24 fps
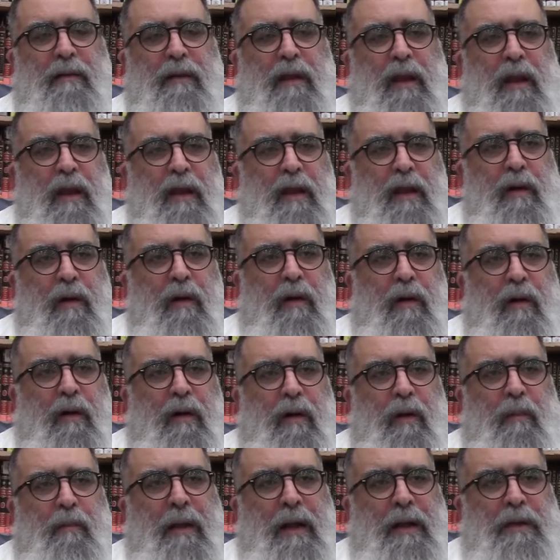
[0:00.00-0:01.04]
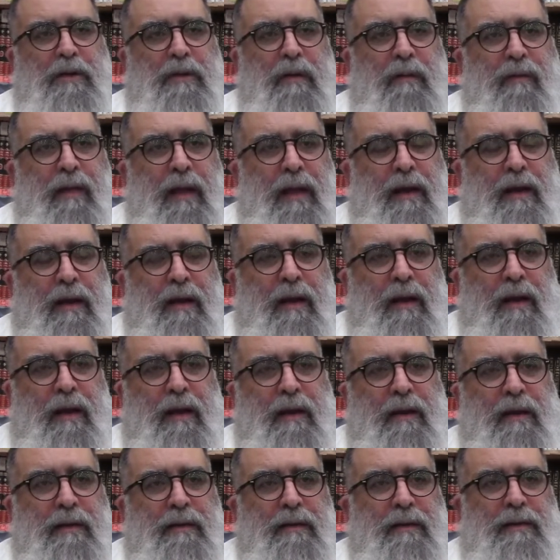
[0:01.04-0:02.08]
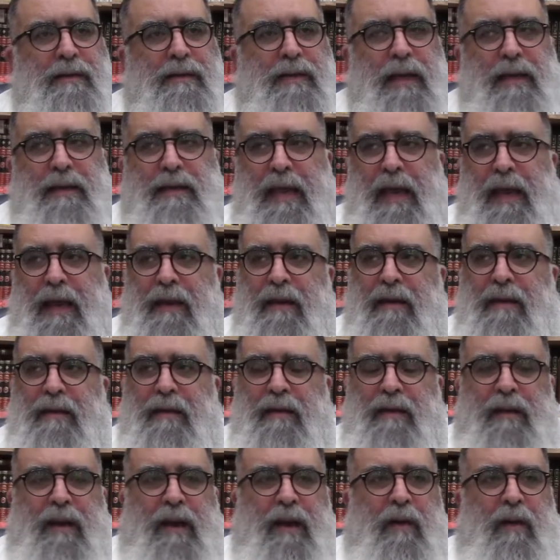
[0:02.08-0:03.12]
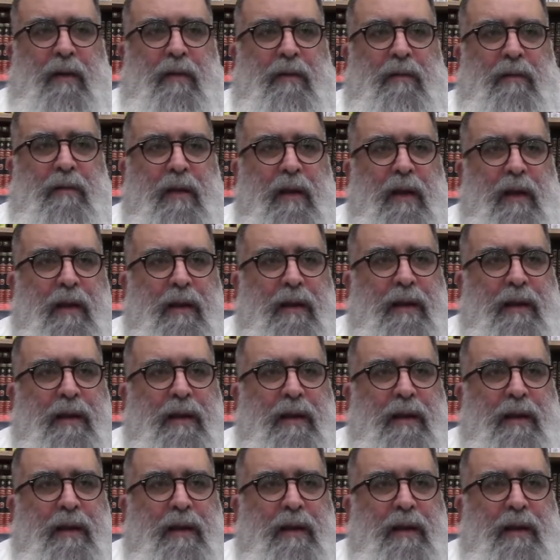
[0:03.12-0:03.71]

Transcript: you know, a whole bunch of like C-10, you know,